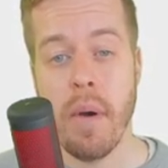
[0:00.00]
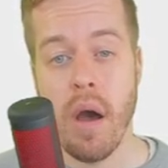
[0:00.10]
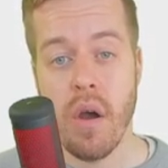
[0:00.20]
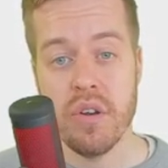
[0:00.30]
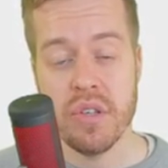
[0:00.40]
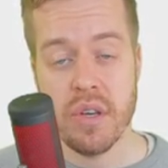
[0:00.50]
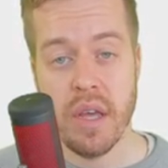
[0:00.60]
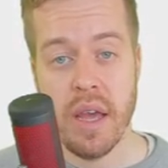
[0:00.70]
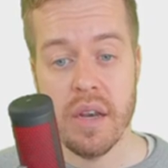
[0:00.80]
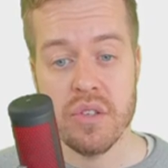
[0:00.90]
parsed
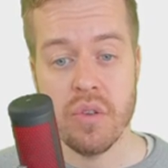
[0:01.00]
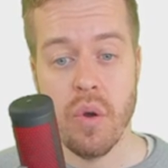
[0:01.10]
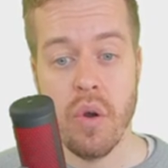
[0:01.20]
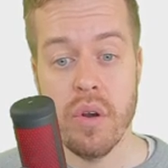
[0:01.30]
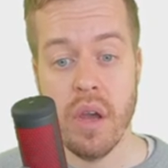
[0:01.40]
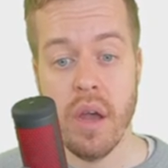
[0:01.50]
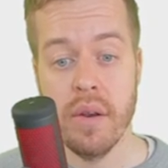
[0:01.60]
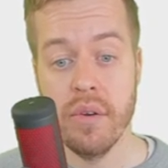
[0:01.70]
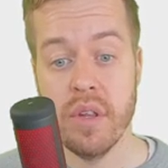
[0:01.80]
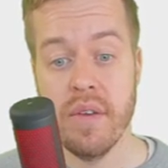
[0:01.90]
and stored
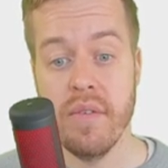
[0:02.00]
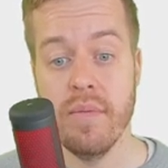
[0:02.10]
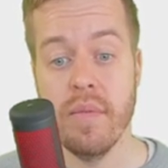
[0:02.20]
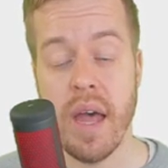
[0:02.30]
under the